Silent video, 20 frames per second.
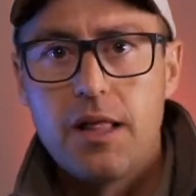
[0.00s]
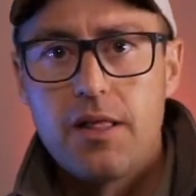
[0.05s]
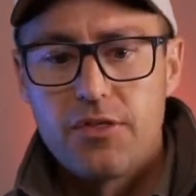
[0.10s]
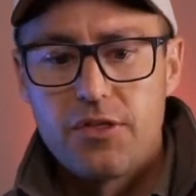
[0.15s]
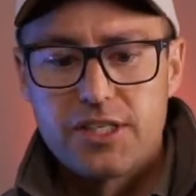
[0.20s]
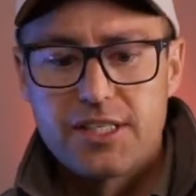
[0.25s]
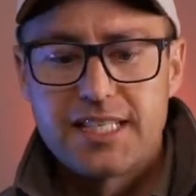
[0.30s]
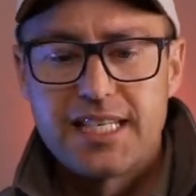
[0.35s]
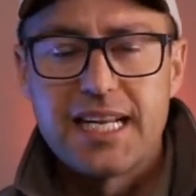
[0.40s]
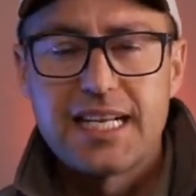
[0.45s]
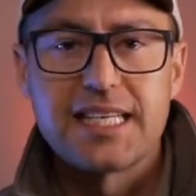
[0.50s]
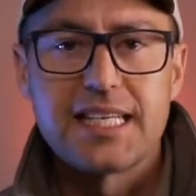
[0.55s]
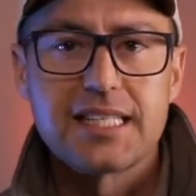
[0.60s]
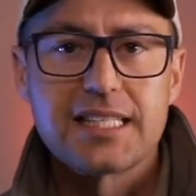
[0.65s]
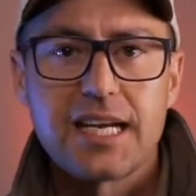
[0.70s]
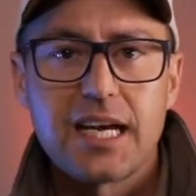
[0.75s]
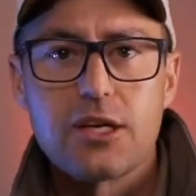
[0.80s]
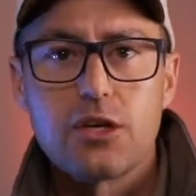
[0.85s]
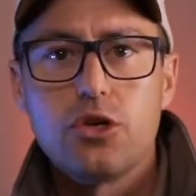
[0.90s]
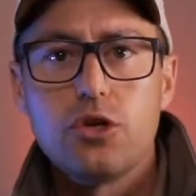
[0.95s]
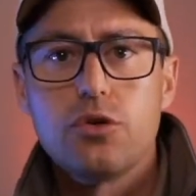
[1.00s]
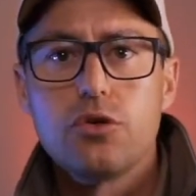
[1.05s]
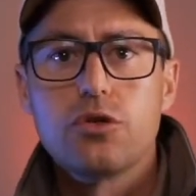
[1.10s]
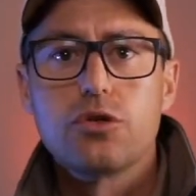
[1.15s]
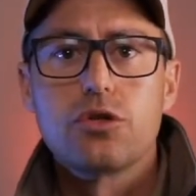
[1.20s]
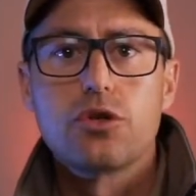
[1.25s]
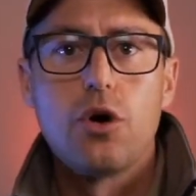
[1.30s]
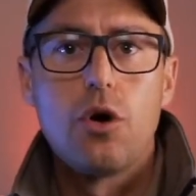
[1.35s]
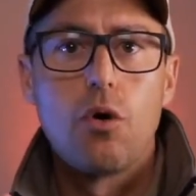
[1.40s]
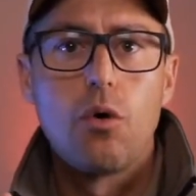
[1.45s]
the settings I
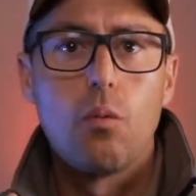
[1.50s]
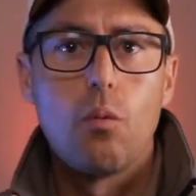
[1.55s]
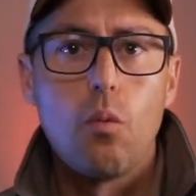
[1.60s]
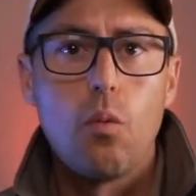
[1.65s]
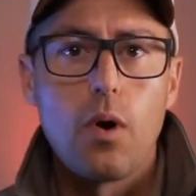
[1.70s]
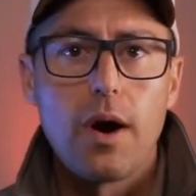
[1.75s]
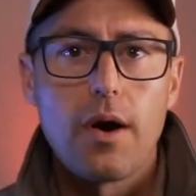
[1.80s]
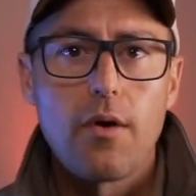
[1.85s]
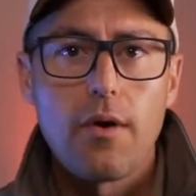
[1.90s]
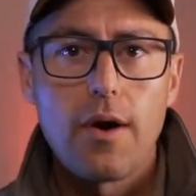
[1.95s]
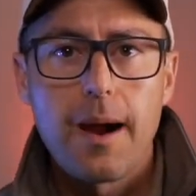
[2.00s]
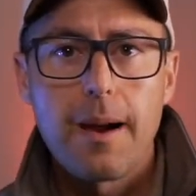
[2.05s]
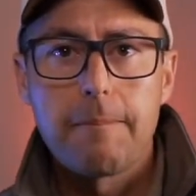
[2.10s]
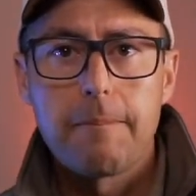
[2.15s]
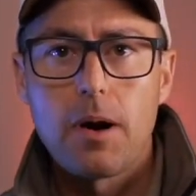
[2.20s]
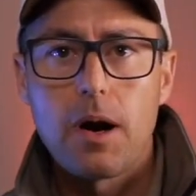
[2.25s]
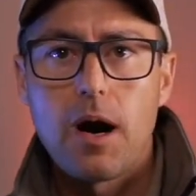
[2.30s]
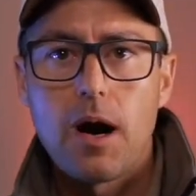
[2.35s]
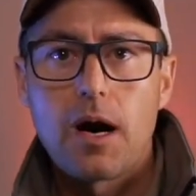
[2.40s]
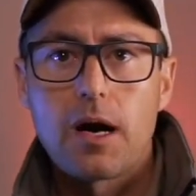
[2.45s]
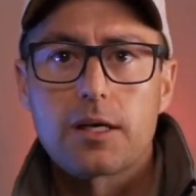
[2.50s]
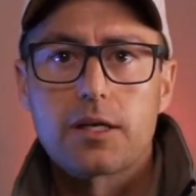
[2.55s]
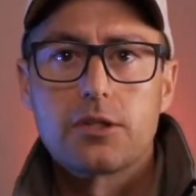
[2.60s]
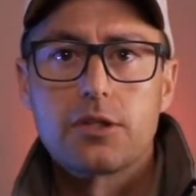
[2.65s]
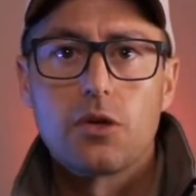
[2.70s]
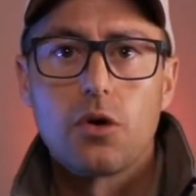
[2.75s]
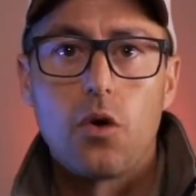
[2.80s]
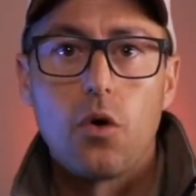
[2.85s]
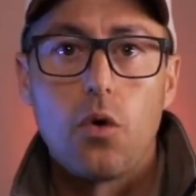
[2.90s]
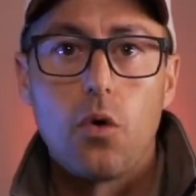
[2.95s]
used, where I parked
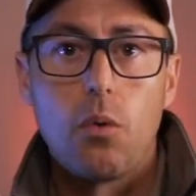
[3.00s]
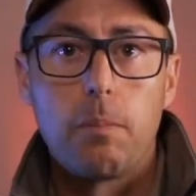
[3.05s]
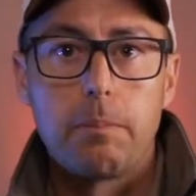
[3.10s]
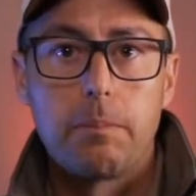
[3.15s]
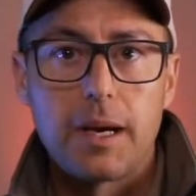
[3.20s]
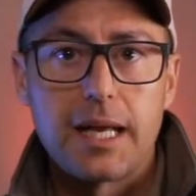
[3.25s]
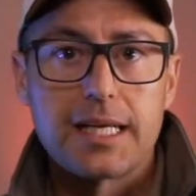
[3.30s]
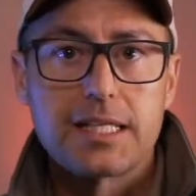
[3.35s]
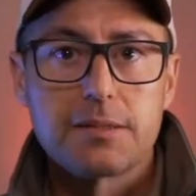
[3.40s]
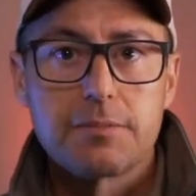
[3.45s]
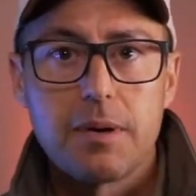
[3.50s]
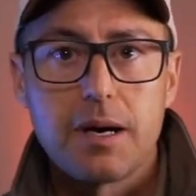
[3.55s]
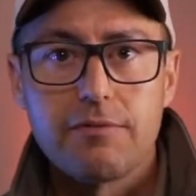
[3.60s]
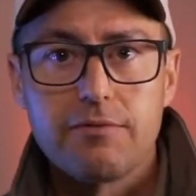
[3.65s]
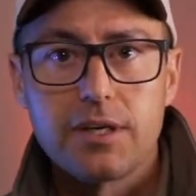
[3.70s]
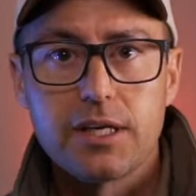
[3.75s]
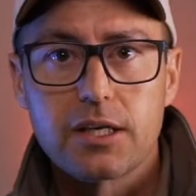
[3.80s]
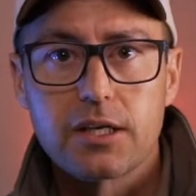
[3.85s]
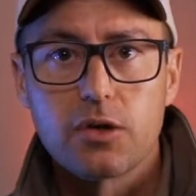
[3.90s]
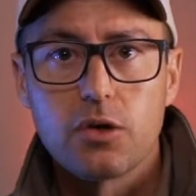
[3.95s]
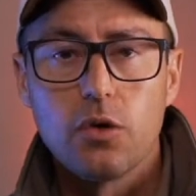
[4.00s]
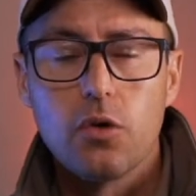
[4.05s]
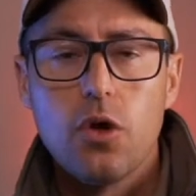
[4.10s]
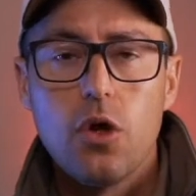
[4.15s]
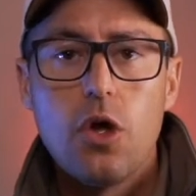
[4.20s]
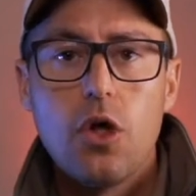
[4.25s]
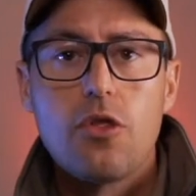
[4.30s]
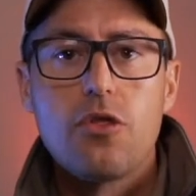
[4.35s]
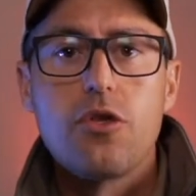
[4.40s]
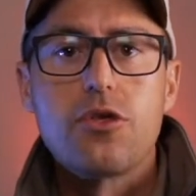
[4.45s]
or placed my vehicle,
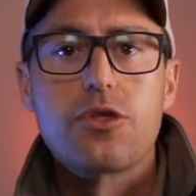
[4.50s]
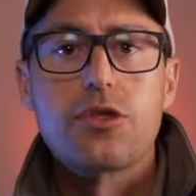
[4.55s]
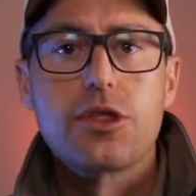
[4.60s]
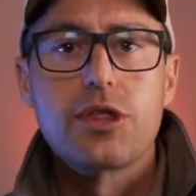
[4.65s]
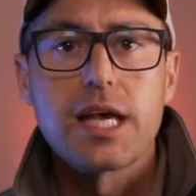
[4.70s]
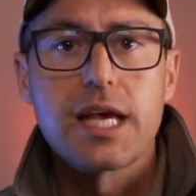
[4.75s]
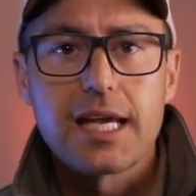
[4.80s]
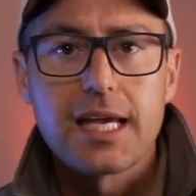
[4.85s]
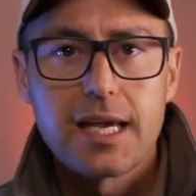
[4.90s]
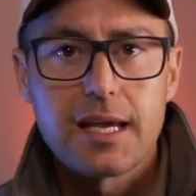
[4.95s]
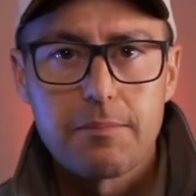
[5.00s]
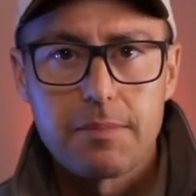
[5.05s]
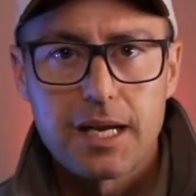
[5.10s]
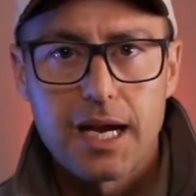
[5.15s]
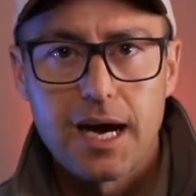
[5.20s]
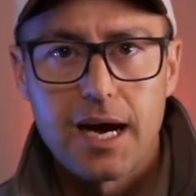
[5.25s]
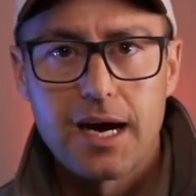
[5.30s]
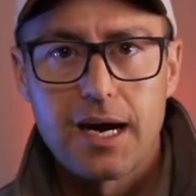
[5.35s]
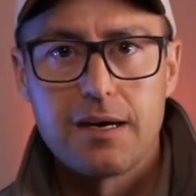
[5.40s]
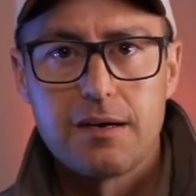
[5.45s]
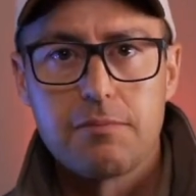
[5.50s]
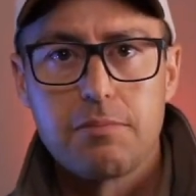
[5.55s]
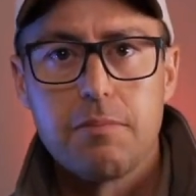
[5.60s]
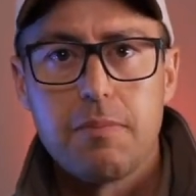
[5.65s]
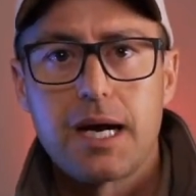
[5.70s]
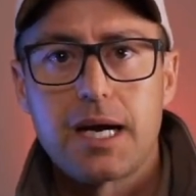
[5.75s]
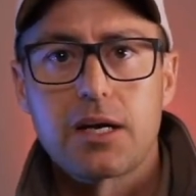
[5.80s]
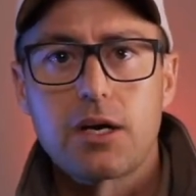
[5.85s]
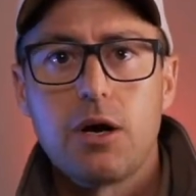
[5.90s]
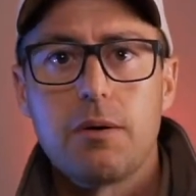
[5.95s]
the thinking behind
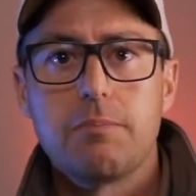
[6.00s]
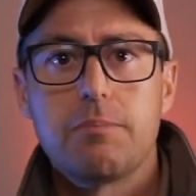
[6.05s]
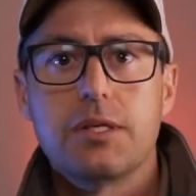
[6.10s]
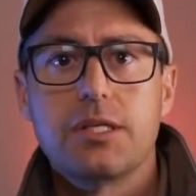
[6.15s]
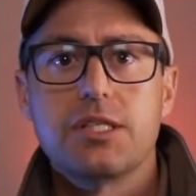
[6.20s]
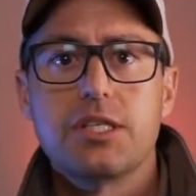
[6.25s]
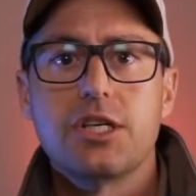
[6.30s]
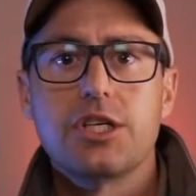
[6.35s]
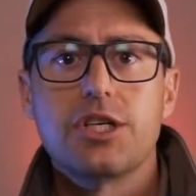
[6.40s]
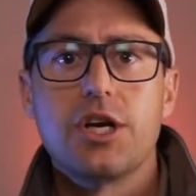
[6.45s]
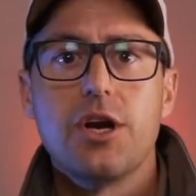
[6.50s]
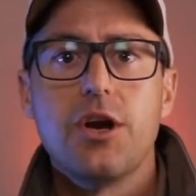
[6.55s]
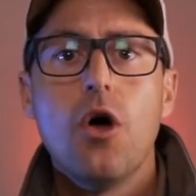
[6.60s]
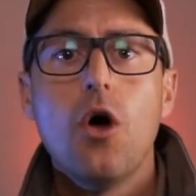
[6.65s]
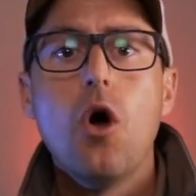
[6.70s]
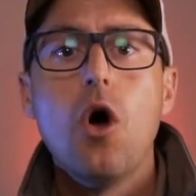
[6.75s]
my composition.